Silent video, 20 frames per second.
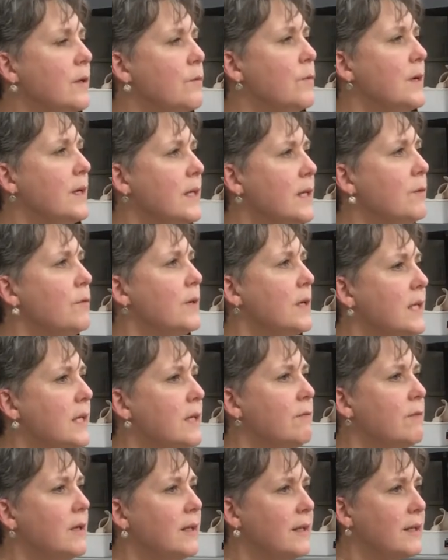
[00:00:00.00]
really, really,
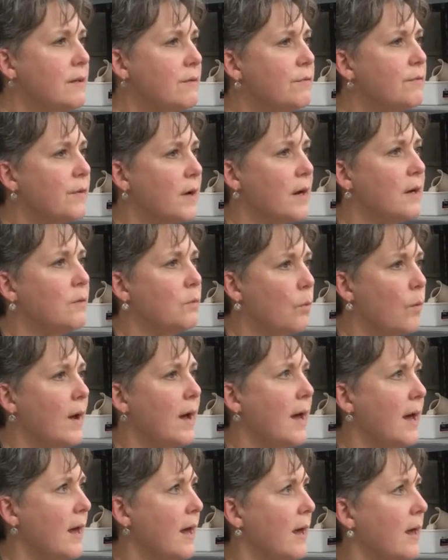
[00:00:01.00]
really fun
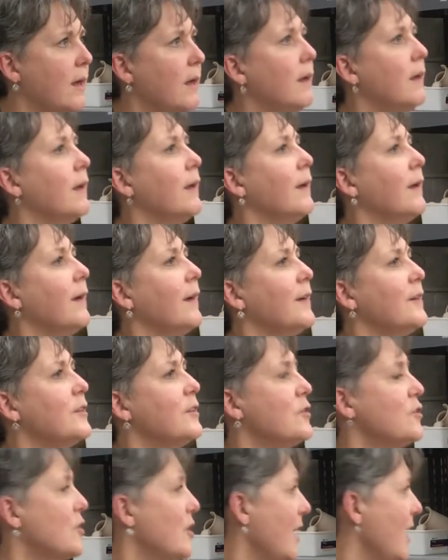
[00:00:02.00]
way
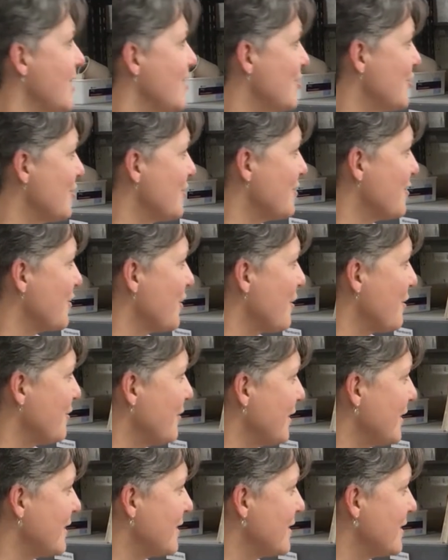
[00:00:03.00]
to change your surface.
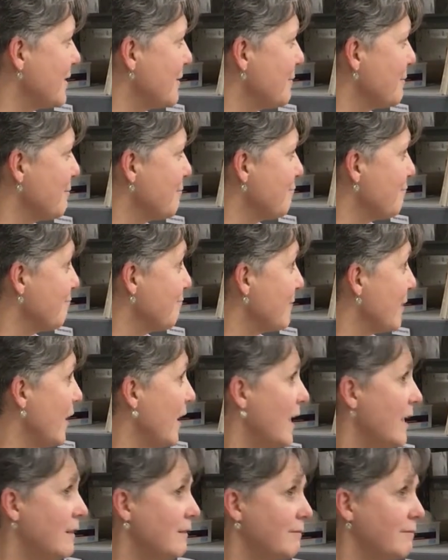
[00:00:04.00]

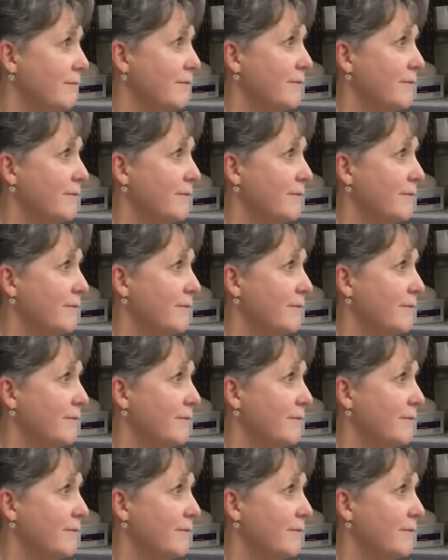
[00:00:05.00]
Right?